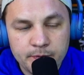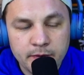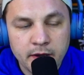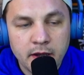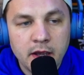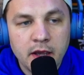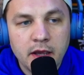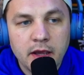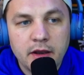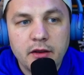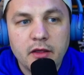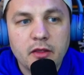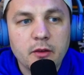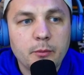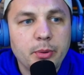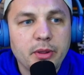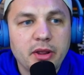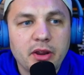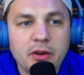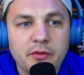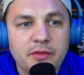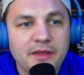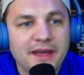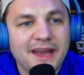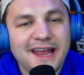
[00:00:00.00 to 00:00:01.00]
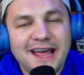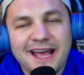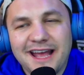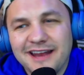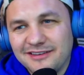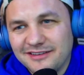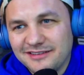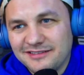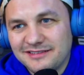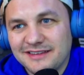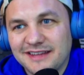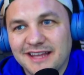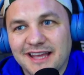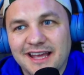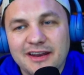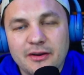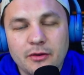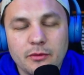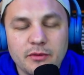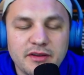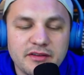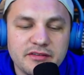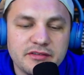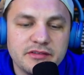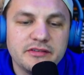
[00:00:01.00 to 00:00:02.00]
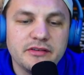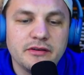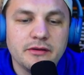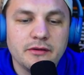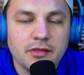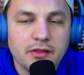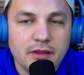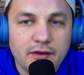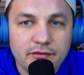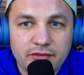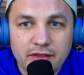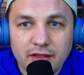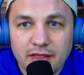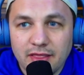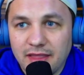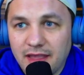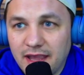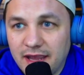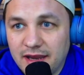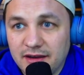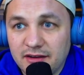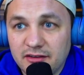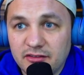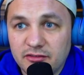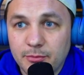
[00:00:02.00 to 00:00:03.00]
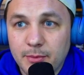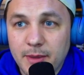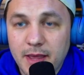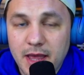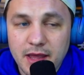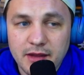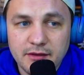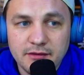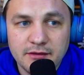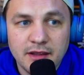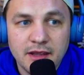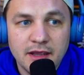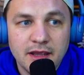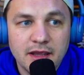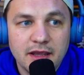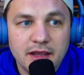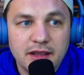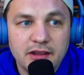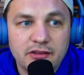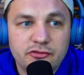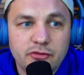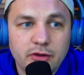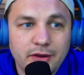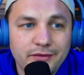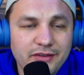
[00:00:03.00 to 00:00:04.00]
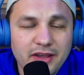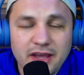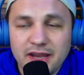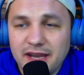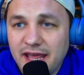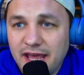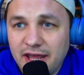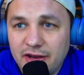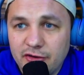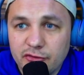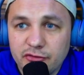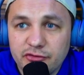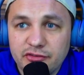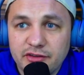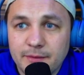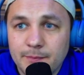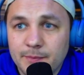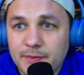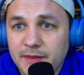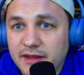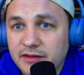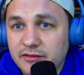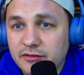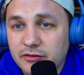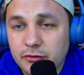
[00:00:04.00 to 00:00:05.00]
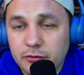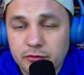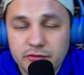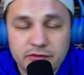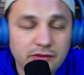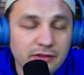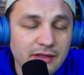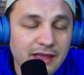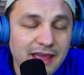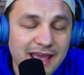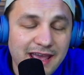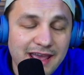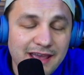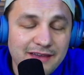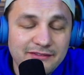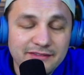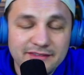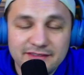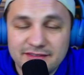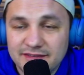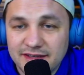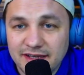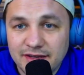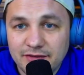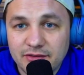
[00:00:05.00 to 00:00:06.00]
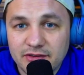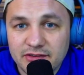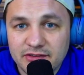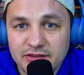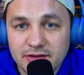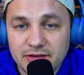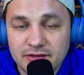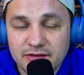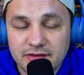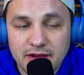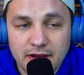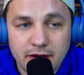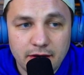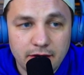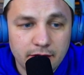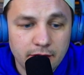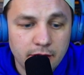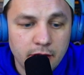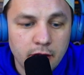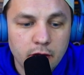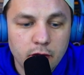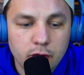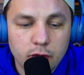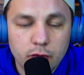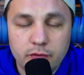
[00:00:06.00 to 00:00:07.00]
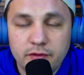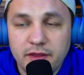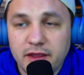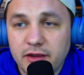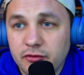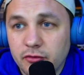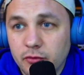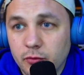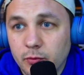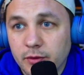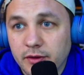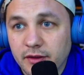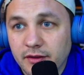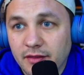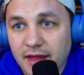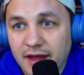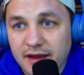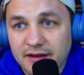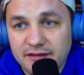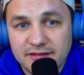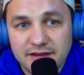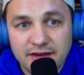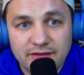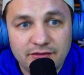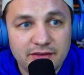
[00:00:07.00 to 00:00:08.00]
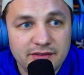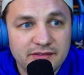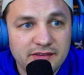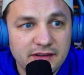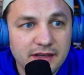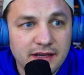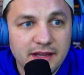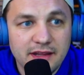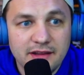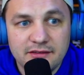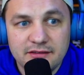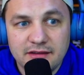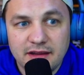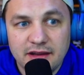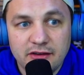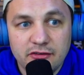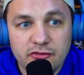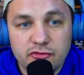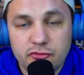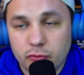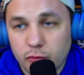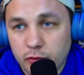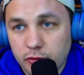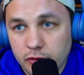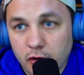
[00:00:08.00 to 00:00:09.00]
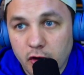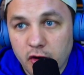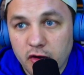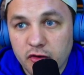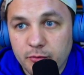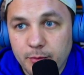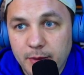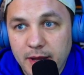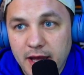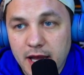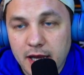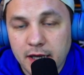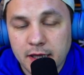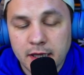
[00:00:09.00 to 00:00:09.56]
Another player that I don't necessarily love the landing spot is Travion Henderson. They do still have Stevenson's there, who they do really like. Stevenson is a short yards back.